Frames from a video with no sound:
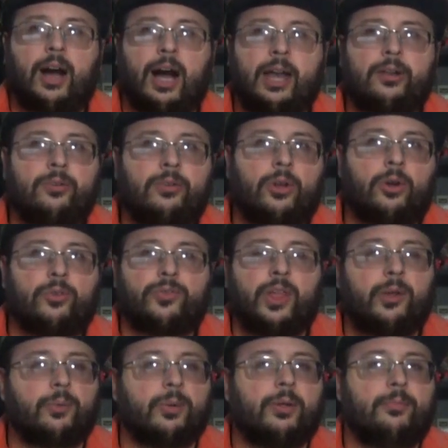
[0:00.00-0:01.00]
I don't know if
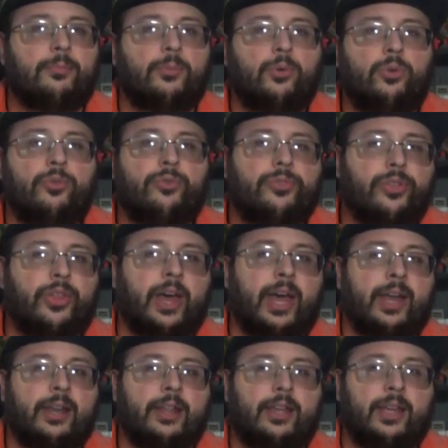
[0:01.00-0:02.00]
they removed
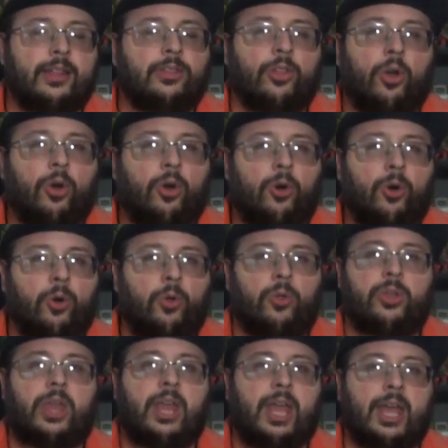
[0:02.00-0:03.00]
that in the
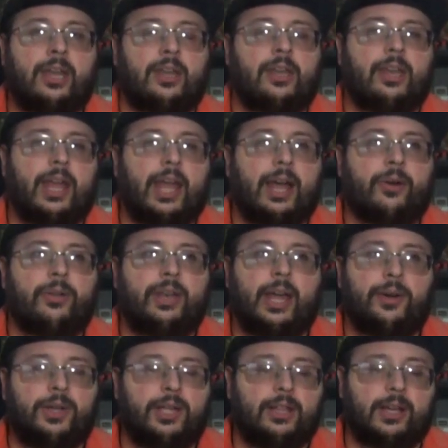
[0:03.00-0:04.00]
whole canon now, and
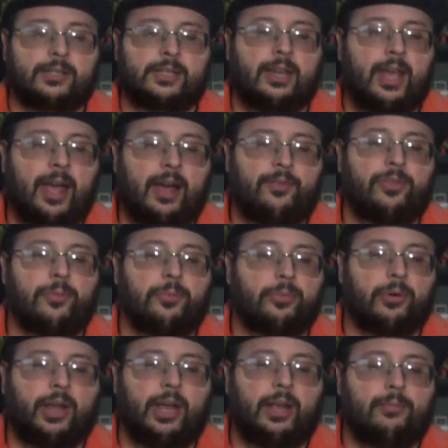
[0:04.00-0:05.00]
now he doesn't have the
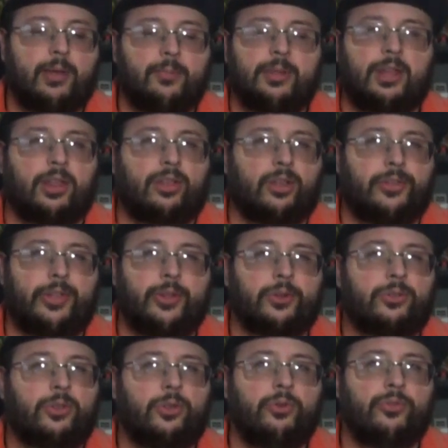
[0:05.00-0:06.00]
brain. Maybe they felt
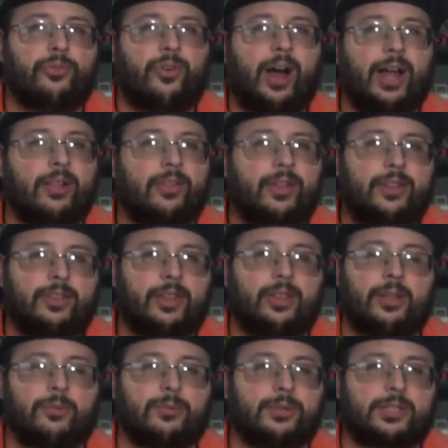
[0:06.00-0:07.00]
too violent,
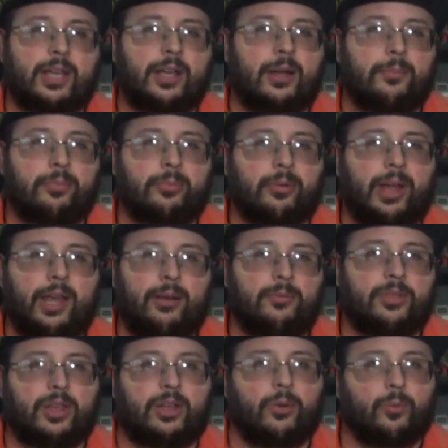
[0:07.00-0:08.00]
that there was a brain
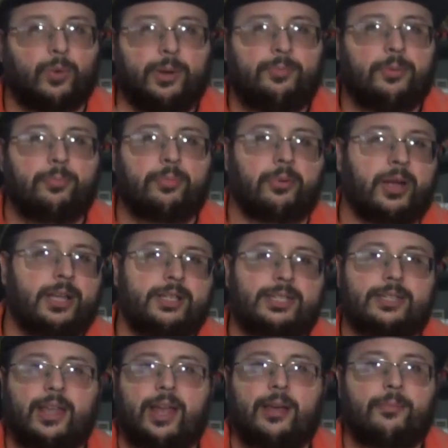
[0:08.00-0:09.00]
with a ripped brain
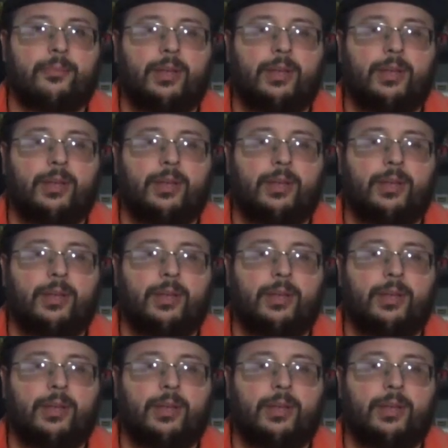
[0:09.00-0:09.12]
stem